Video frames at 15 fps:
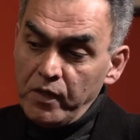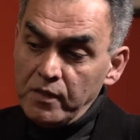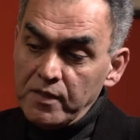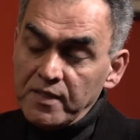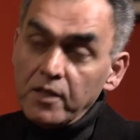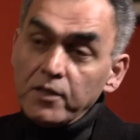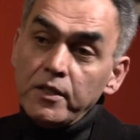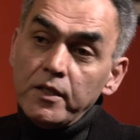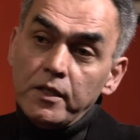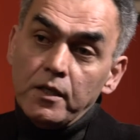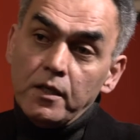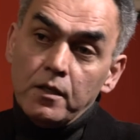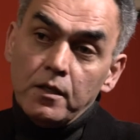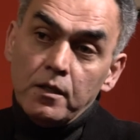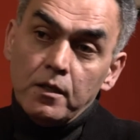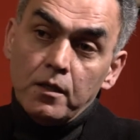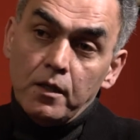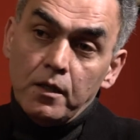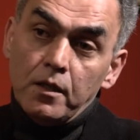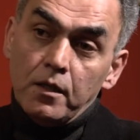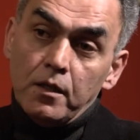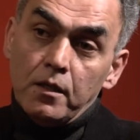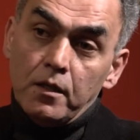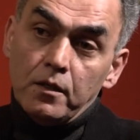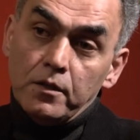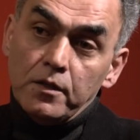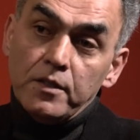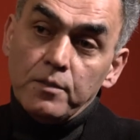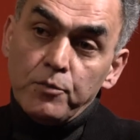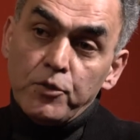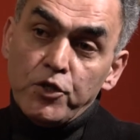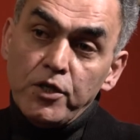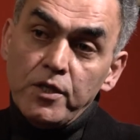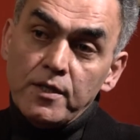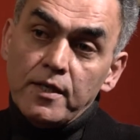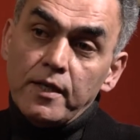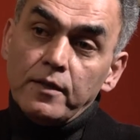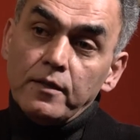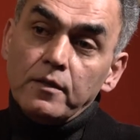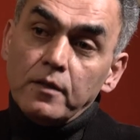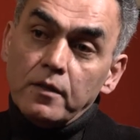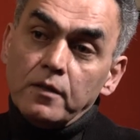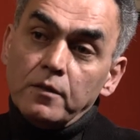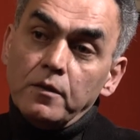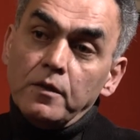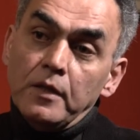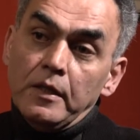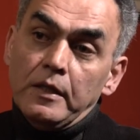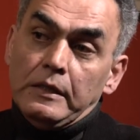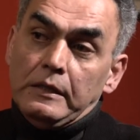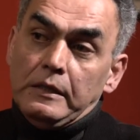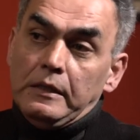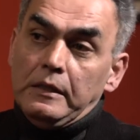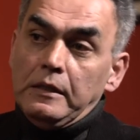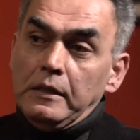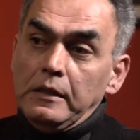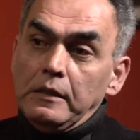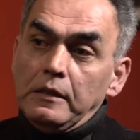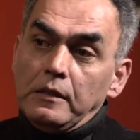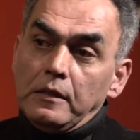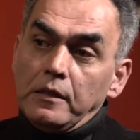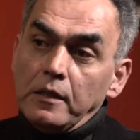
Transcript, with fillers: study uh, these machines and uh, uh,